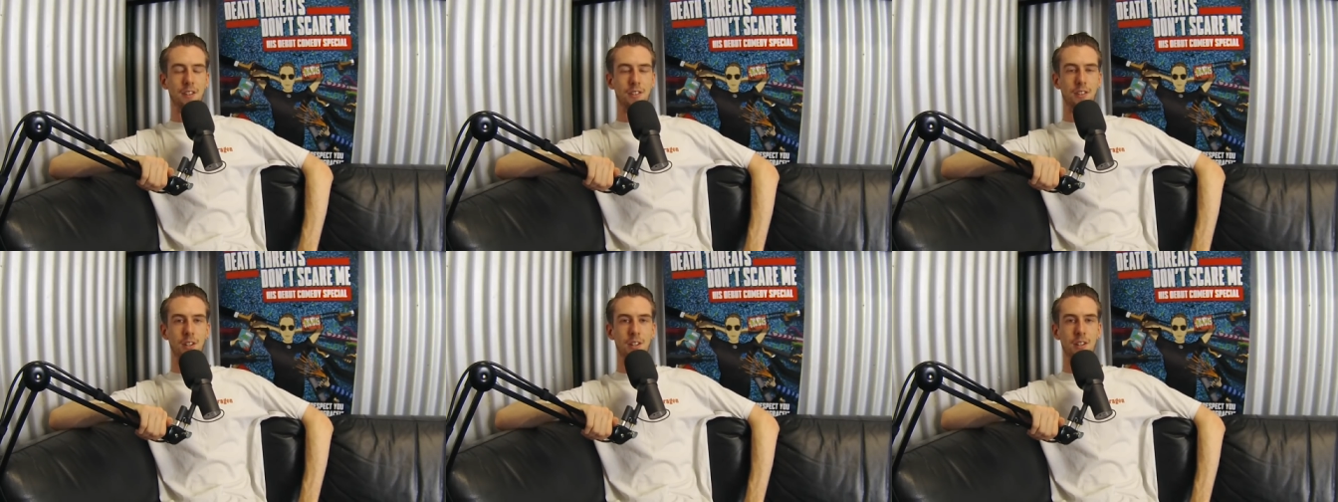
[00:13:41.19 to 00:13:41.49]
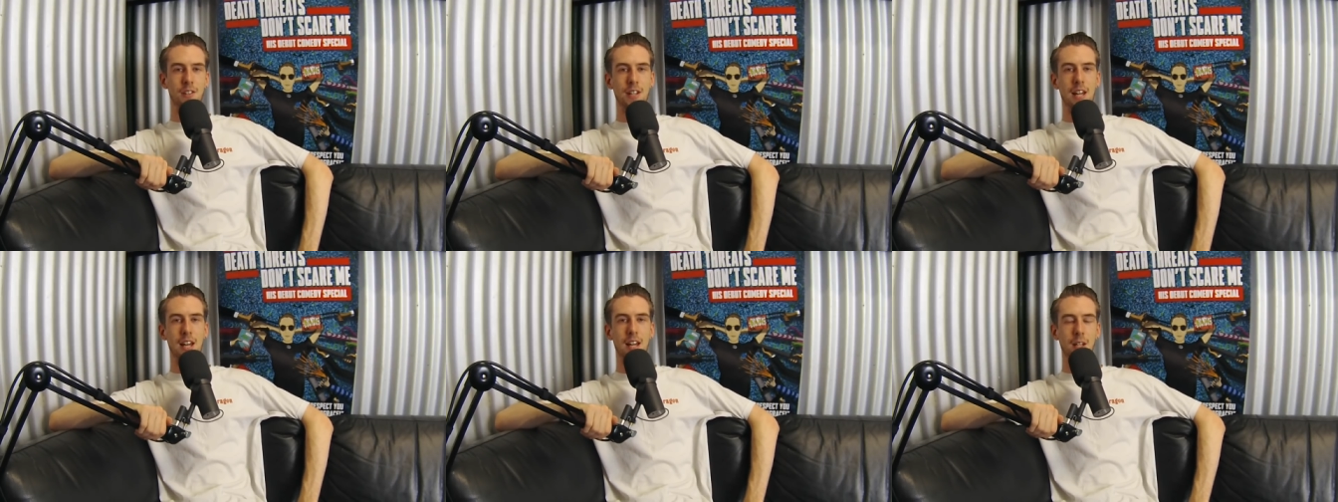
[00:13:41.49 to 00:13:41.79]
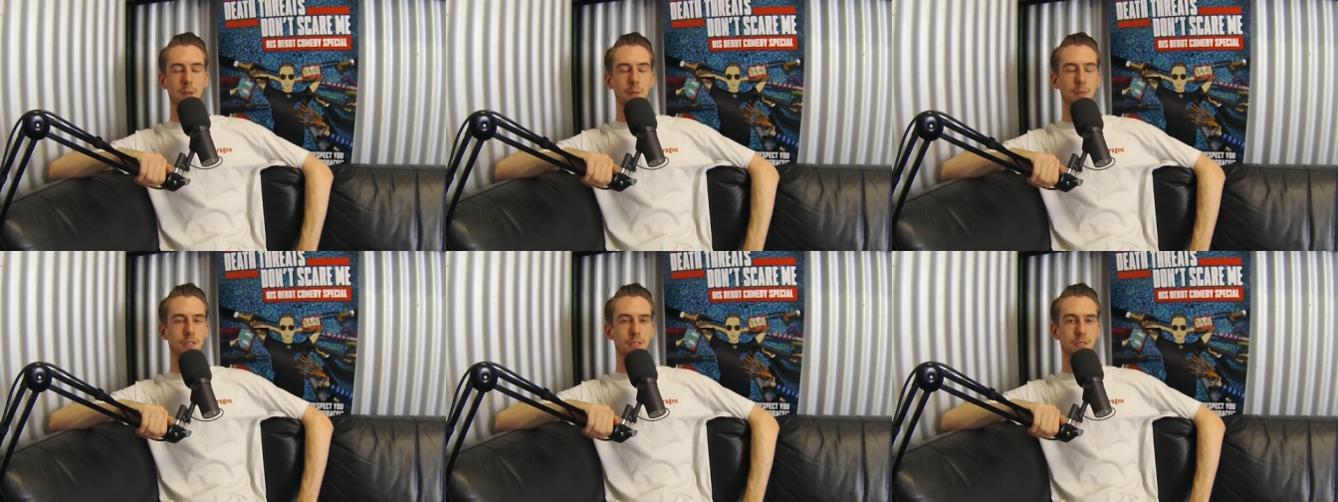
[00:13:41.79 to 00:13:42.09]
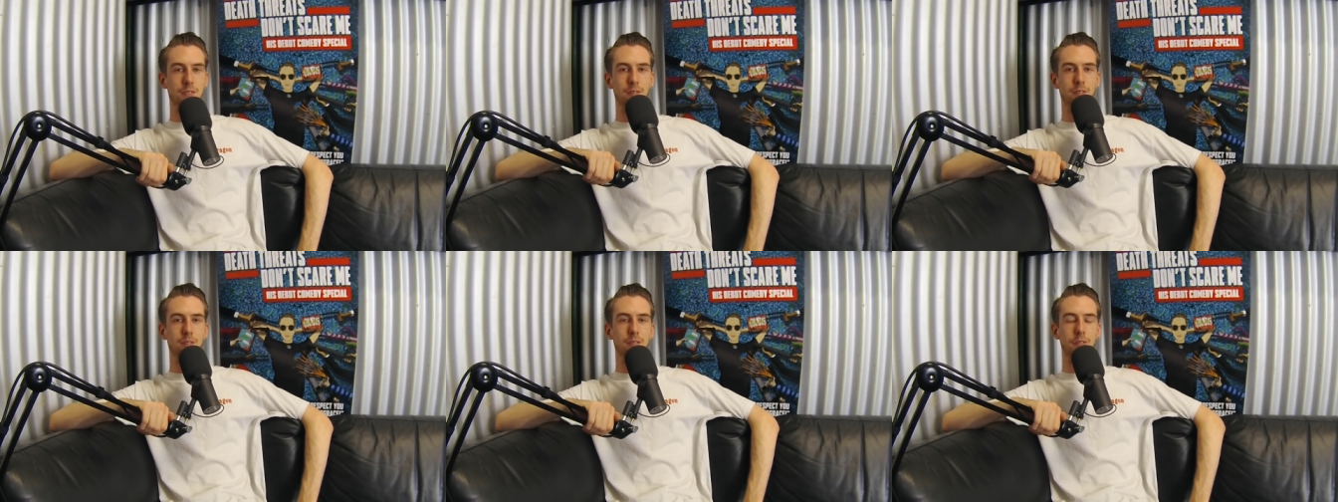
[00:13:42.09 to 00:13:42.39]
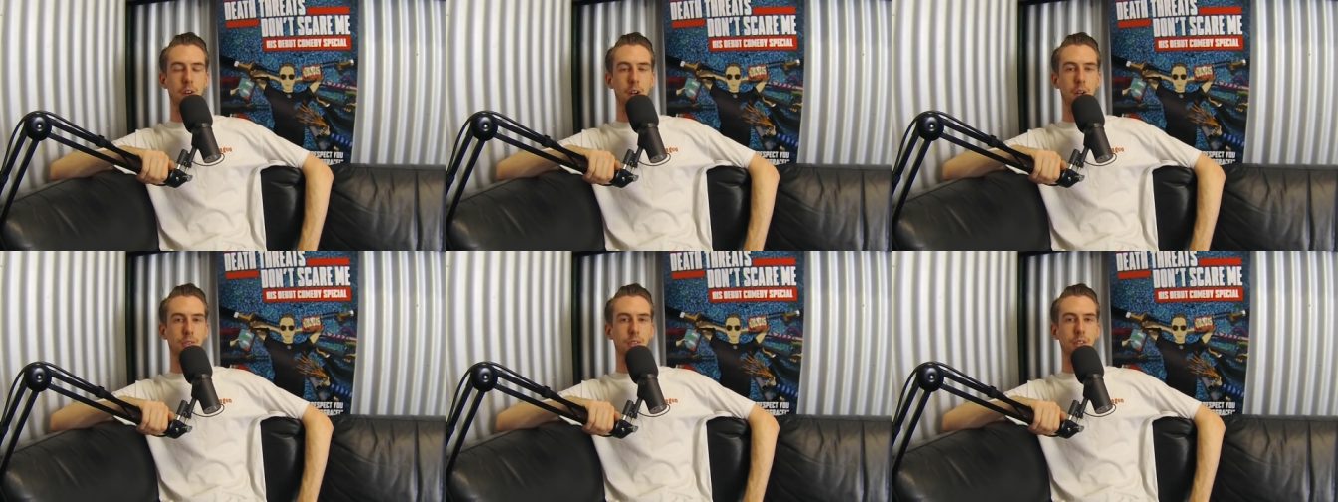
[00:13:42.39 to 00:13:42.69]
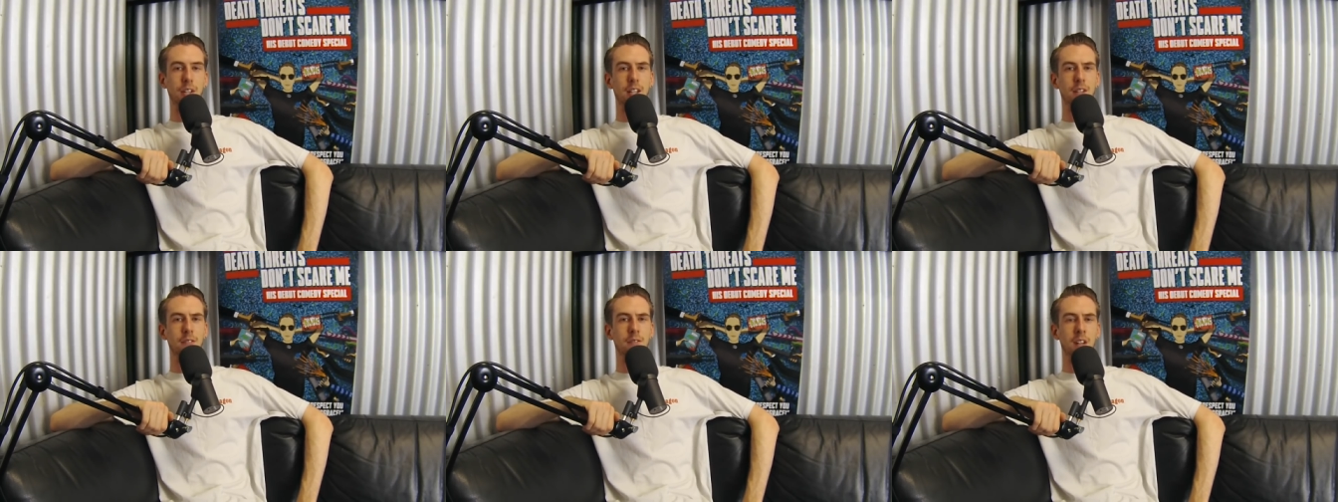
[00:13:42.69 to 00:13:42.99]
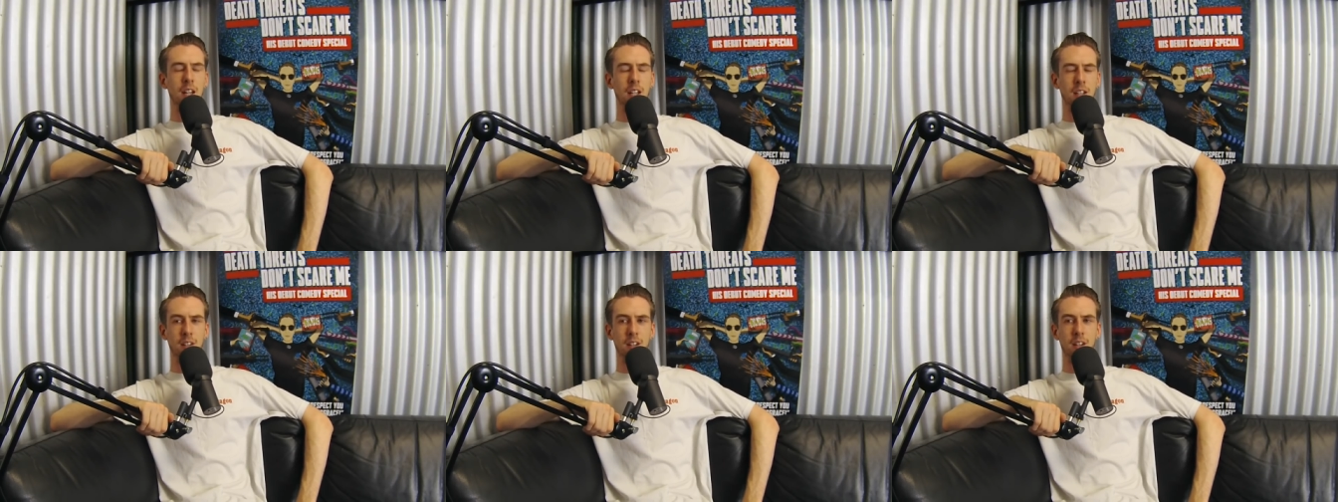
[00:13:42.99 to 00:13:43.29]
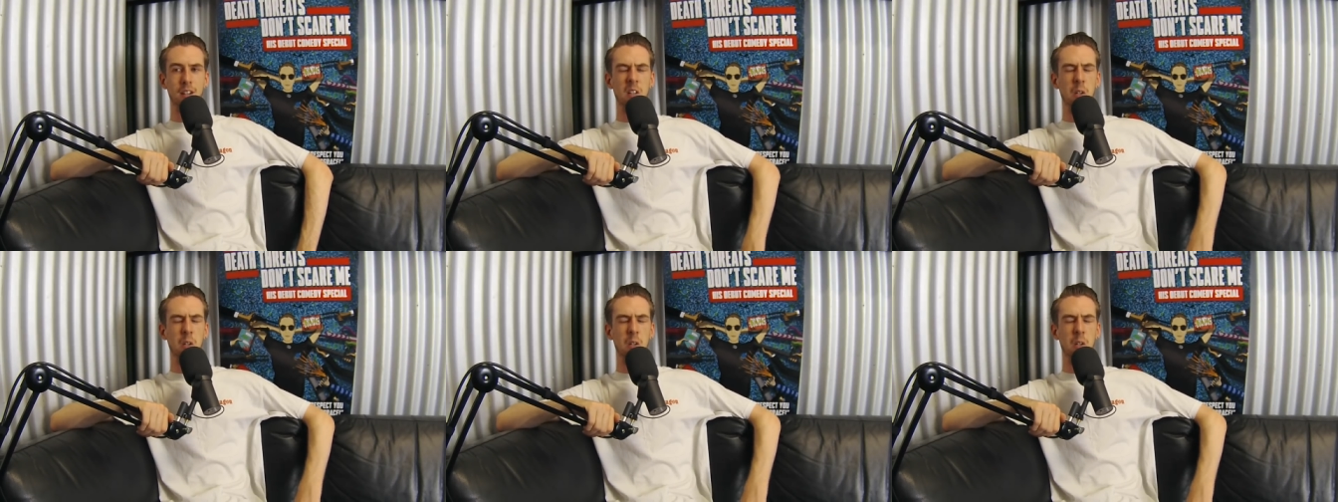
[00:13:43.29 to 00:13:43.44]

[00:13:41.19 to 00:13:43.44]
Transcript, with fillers: Turns out he was falsely convicted,